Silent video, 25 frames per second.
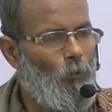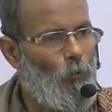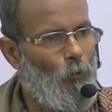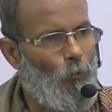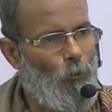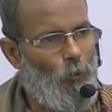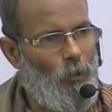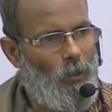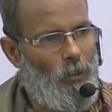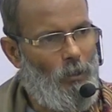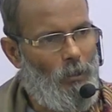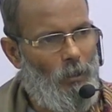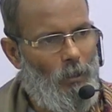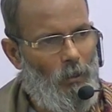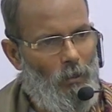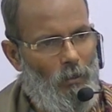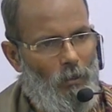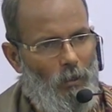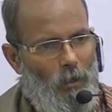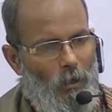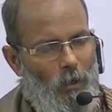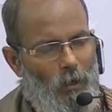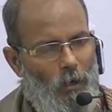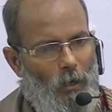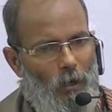Only the
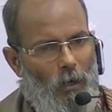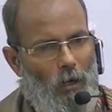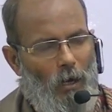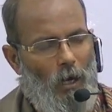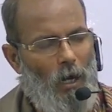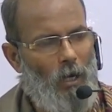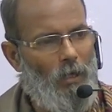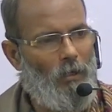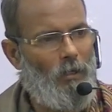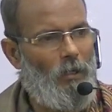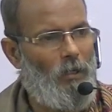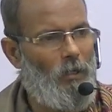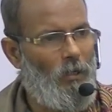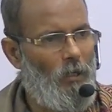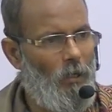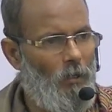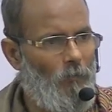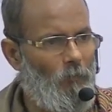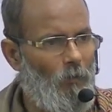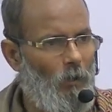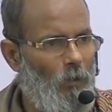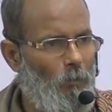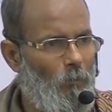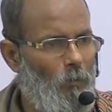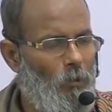anterior
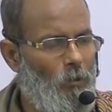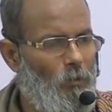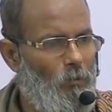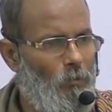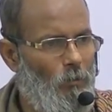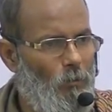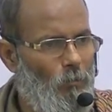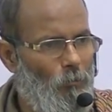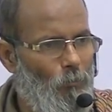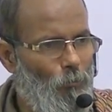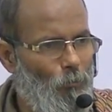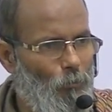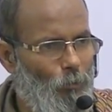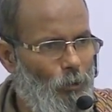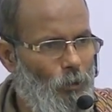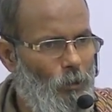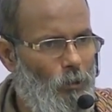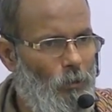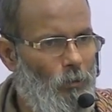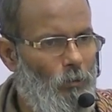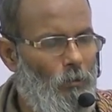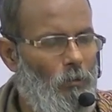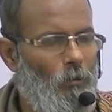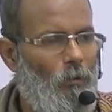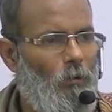fibers to
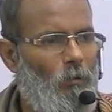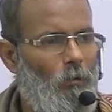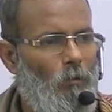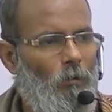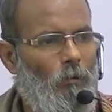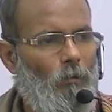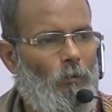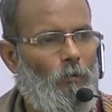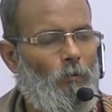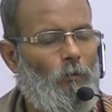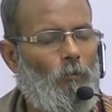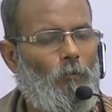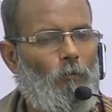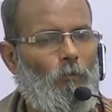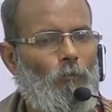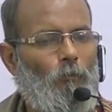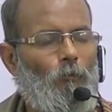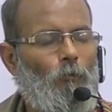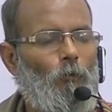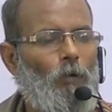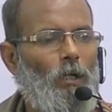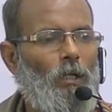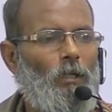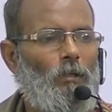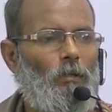this
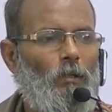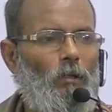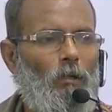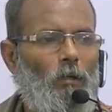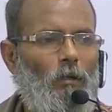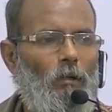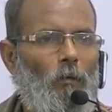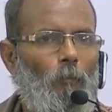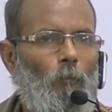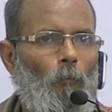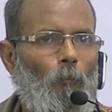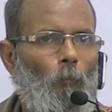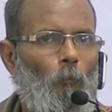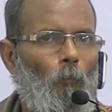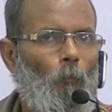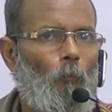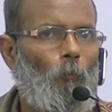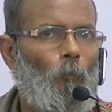flexor,